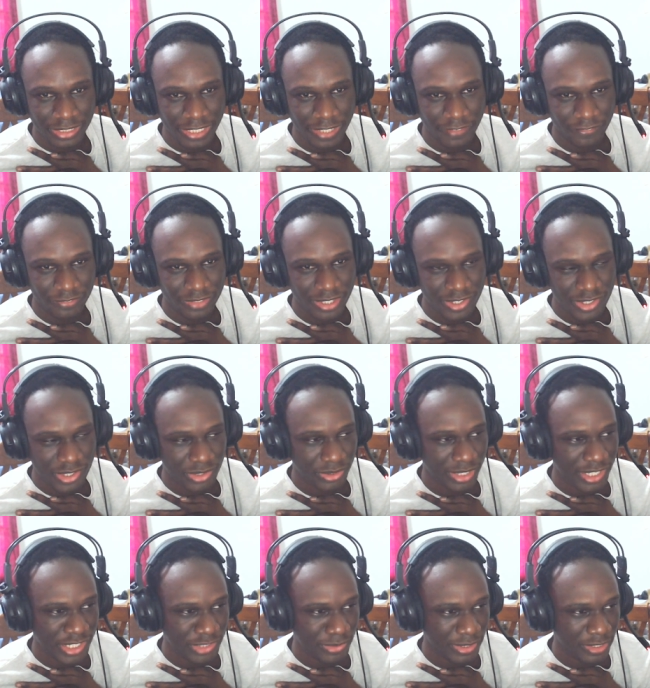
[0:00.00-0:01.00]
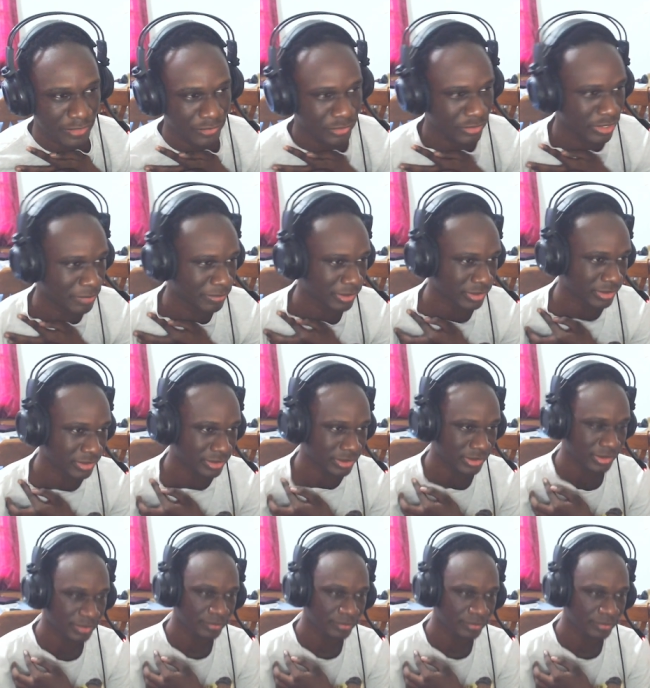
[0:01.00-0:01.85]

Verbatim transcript: if the show has 24 episodes.